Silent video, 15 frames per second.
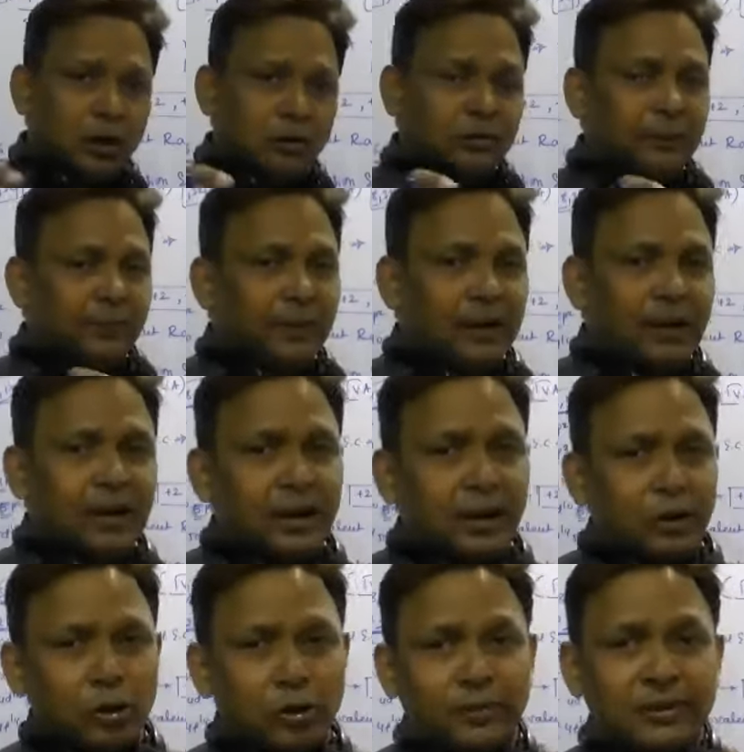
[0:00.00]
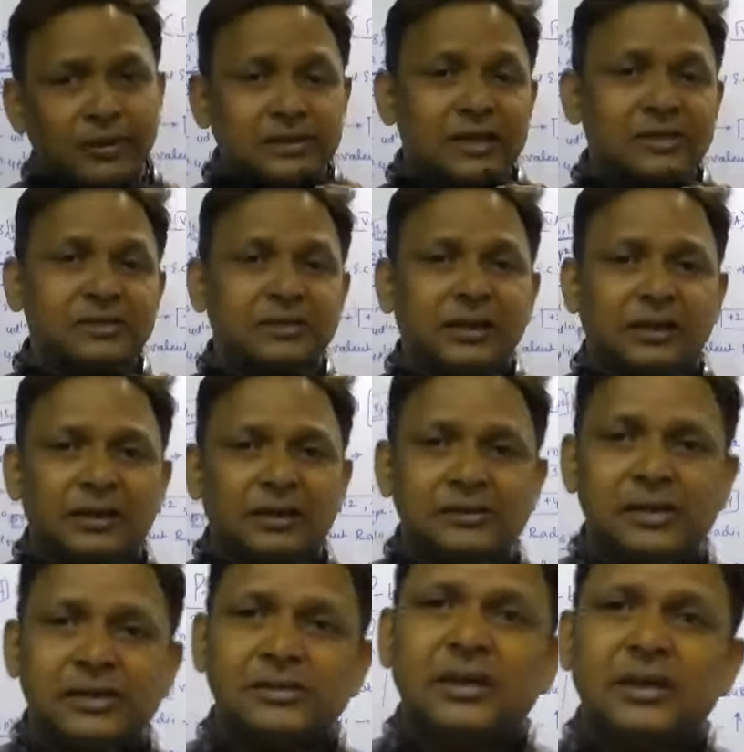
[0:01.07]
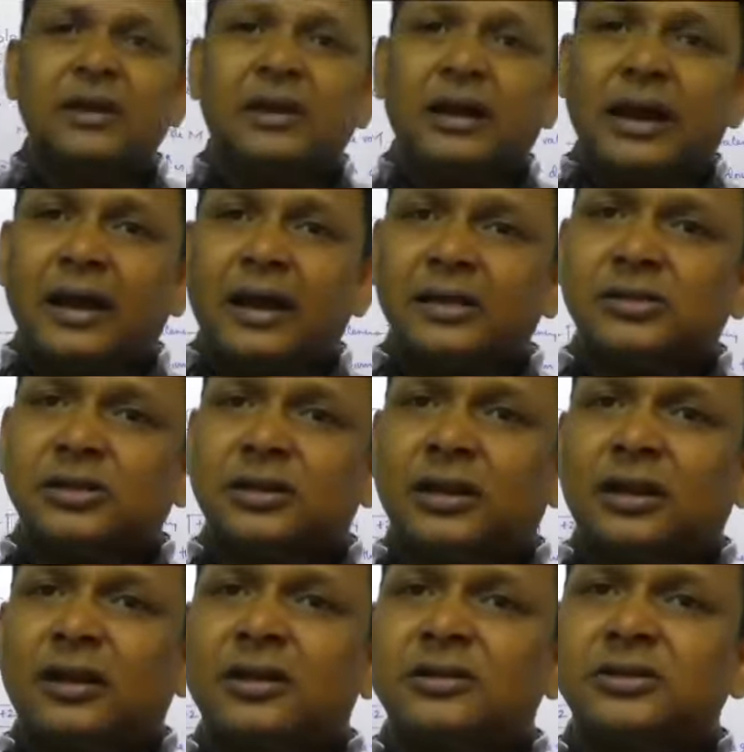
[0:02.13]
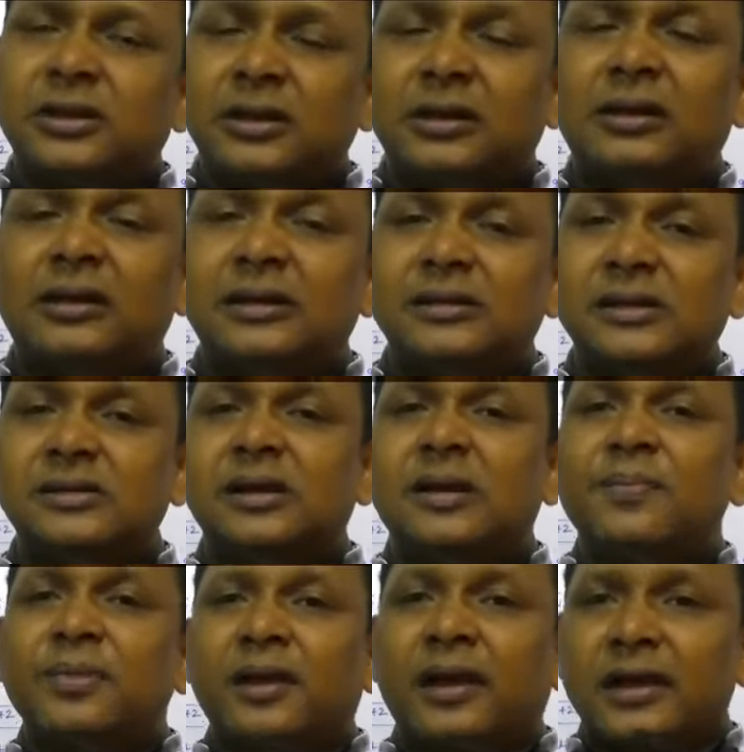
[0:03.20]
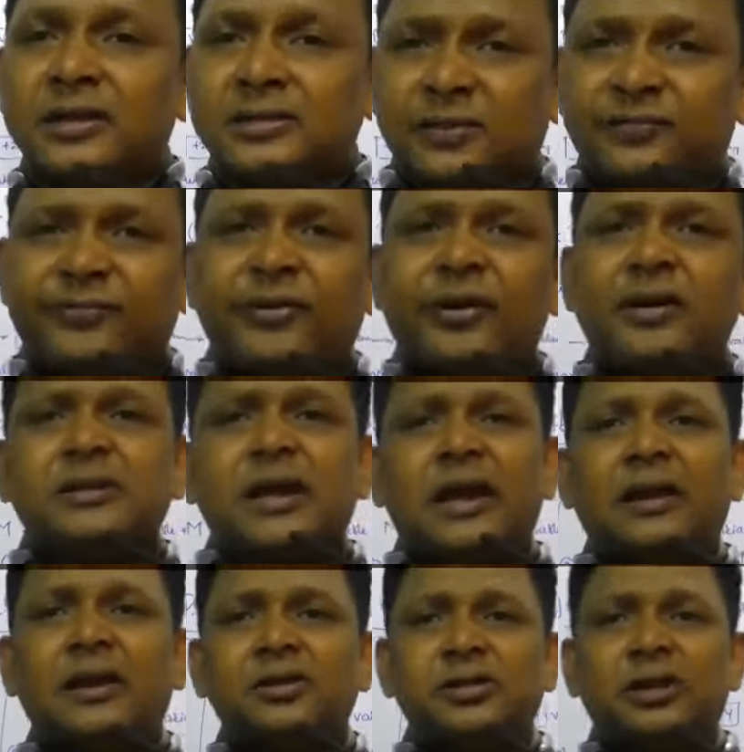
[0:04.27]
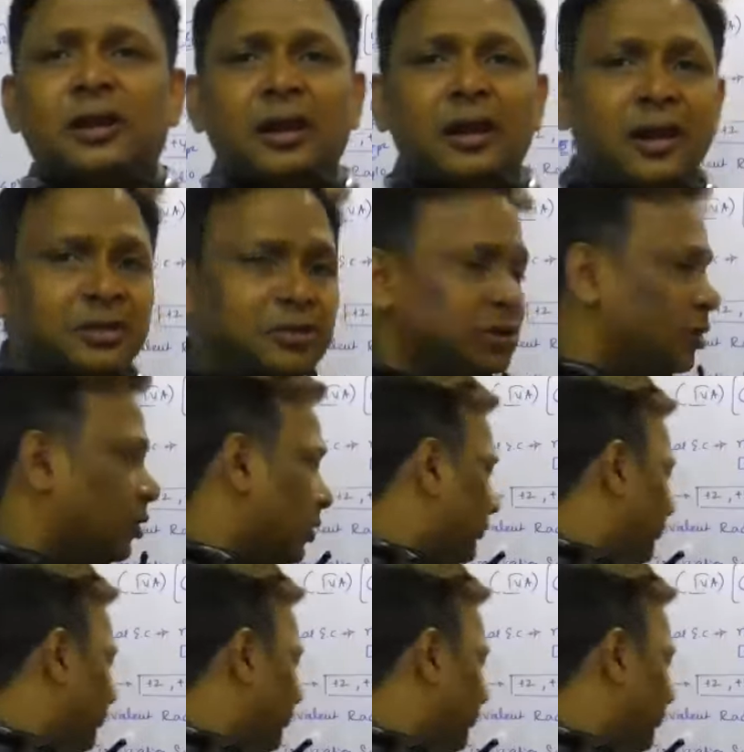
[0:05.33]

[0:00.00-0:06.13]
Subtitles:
the period, atomic size decreases, ionization energy increases. Hence, the first ionization energy of